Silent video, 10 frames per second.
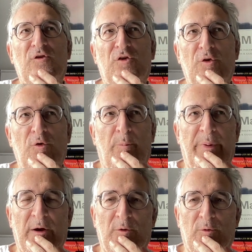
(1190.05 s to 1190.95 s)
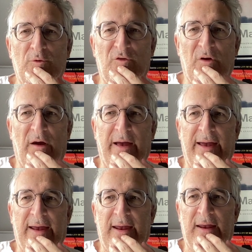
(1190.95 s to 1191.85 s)
to build
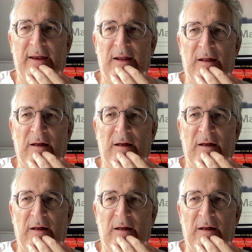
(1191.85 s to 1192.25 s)
a,